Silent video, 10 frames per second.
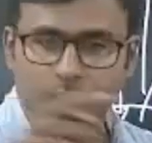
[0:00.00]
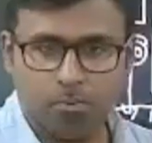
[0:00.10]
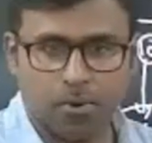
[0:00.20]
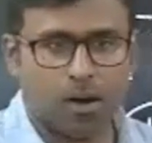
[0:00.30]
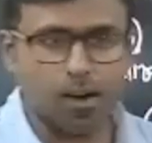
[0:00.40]

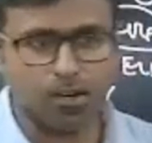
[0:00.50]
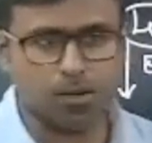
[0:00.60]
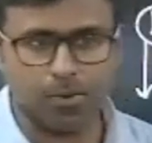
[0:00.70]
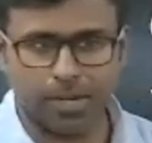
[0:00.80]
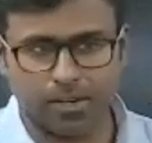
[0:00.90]

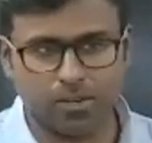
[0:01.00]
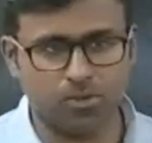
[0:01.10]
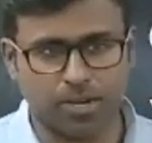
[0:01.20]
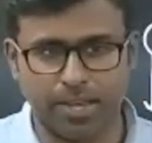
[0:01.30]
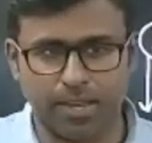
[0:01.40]
auto, when
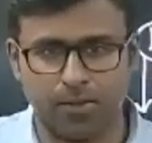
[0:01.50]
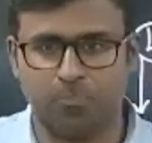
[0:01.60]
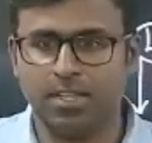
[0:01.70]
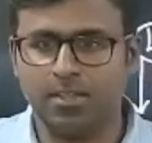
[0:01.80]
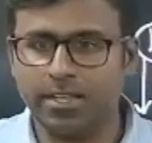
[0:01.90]
you take,
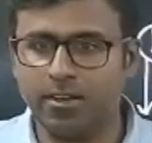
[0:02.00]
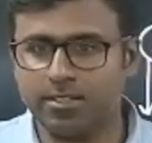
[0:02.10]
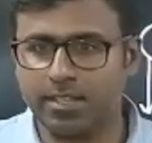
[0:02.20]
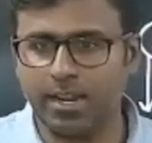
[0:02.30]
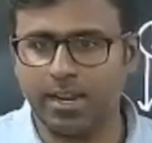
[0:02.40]
they will
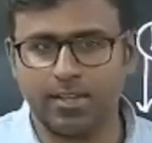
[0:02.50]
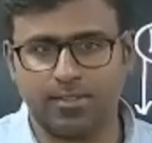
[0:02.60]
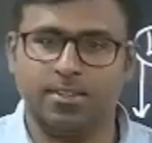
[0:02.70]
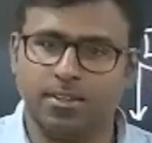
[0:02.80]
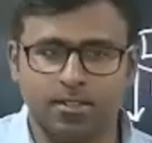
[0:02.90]
say,
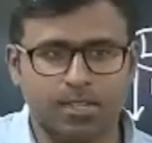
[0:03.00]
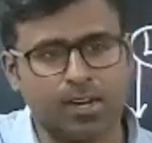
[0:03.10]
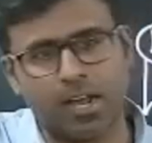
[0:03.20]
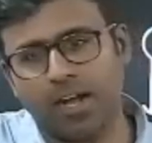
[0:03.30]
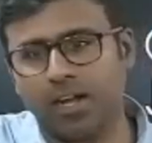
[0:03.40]
see, sir,
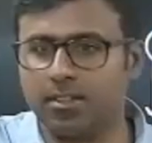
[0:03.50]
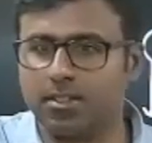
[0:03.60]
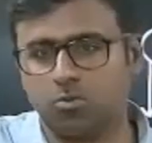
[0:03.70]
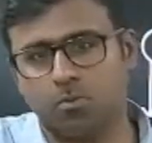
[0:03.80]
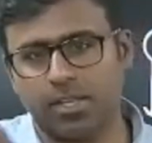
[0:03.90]
anger in
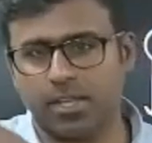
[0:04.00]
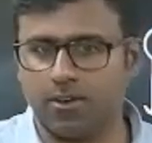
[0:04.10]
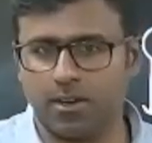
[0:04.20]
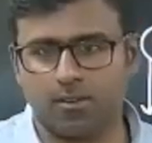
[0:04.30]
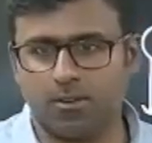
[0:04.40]
the summa da
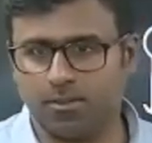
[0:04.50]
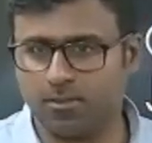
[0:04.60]
varno.